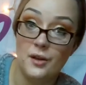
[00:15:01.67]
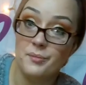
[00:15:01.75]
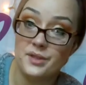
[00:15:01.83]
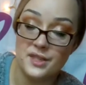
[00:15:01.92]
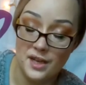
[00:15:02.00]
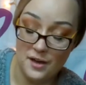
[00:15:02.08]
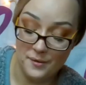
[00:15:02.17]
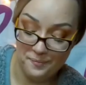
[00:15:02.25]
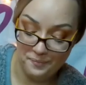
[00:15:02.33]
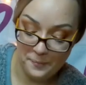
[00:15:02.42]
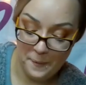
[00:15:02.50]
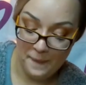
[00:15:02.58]
lump
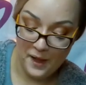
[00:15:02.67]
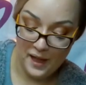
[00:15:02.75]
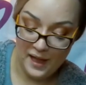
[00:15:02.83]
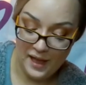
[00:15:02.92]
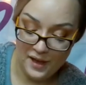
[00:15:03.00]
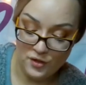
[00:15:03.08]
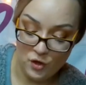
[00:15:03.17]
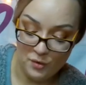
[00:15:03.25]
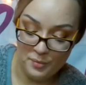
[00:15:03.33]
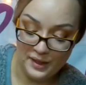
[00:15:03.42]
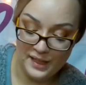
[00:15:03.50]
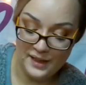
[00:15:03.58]
sum. And
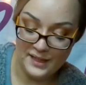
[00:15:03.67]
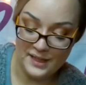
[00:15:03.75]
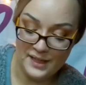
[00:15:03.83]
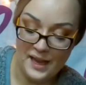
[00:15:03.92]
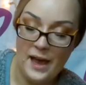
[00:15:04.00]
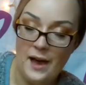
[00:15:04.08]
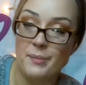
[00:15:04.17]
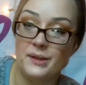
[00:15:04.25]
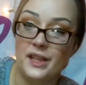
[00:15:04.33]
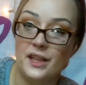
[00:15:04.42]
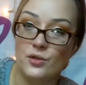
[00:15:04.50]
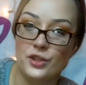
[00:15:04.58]
normally that didn't
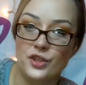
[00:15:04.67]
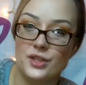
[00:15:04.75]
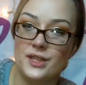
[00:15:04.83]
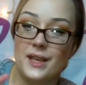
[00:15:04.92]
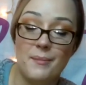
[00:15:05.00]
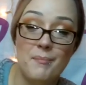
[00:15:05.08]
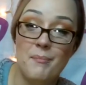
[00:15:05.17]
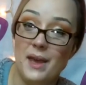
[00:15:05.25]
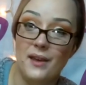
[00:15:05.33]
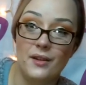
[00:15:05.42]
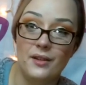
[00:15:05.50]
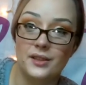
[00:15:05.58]
happen. They usually just like
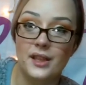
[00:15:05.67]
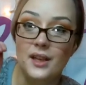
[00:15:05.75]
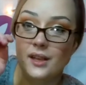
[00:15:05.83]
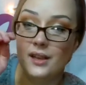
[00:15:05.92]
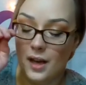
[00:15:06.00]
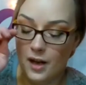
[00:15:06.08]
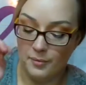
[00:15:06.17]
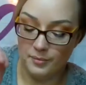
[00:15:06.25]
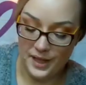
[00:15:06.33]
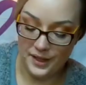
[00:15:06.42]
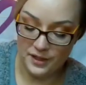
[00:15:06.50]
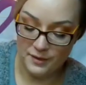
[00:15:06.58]
mailed um,
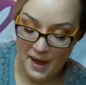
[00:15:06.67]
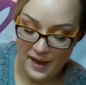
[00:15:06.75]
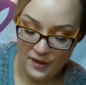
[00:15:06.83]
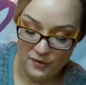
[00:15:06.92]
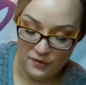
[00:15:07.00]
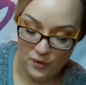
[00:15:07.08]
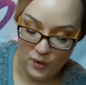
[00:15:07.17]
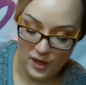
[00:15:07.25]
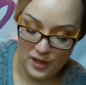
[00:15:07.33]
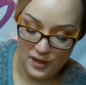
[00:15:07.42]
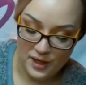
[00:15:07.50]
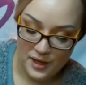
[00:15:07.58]
letters back and
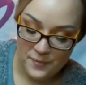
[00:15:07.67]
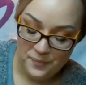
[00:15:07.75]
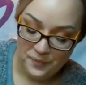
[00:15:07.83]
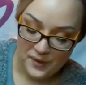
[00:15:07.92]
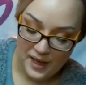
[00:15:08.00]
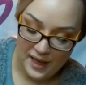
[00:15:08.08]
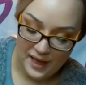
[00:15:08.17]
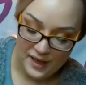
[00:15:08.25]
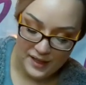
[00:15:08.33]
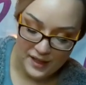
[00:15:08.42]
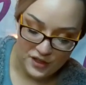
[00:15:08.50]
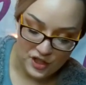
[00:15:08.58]
forth.
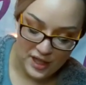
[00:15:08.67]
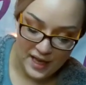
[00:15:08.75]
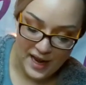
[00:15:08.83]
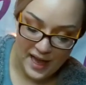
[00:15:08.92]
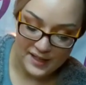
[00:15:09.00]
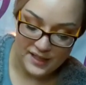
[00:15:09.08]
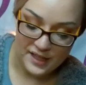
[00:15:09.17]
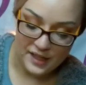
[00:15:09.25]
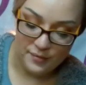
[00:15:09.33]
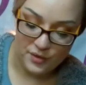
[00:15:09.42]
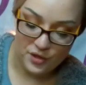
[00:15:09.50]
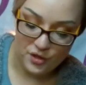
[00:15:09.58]
And she had asked
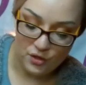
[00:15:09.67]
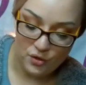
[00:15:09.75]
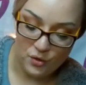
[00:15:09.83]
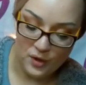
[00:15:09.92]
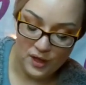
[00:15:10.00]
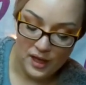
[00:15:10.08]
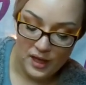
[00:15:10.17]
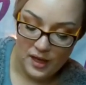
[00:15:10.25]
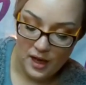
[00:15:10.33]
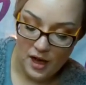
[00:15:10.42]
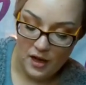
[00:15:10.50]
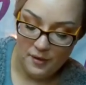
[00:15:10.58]
him to
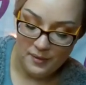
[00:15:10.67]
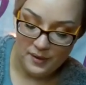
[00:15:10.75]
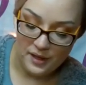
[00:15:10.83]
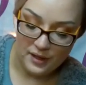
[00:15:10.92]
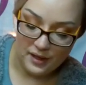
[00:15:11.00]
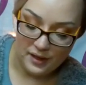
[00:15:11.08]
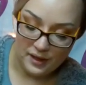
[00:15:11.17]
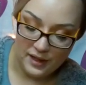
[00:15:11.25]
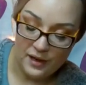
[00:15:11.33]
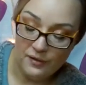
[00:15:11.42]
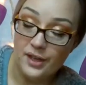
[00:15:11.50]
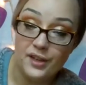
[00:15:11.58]
um,
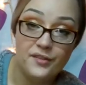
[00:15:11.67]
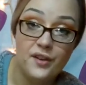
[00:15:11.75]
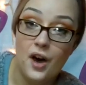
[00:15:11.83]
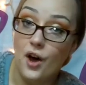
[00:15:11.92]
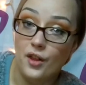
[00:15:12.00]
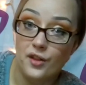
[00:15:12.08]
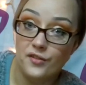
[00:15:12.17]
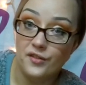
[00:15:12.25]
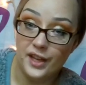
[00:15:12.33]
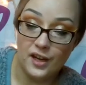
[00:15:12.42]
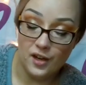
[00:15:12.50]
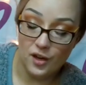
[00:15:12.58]
get rid of all of
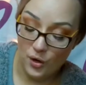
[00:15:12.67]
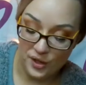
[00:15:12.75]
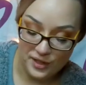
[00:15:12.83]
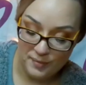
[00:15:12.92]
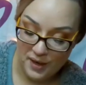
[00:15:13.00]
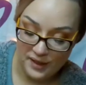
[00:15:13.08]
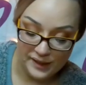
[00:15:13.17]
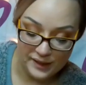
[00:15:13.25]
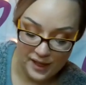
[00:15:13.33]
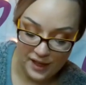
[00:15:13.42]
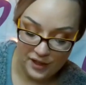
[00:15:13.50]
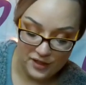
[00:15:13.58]
their
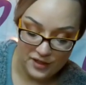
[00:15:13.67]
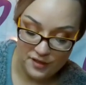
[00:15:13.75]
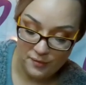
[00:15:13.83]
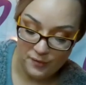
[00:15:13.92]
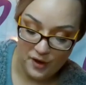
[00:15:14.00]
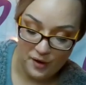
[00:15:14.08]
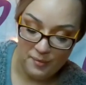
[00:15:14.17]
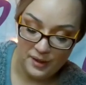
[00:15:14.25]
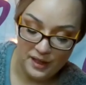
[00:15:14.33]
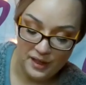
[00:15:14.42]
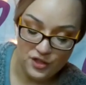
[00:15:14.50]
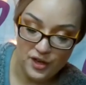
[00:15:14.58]
corresponding letters from
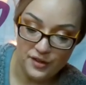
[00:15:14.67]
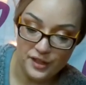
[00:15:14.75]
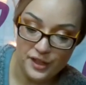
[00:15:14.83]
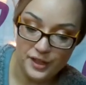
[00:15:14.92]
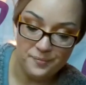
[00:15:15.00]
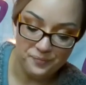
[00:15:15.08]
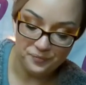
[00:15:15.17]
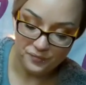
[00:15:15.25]
each other,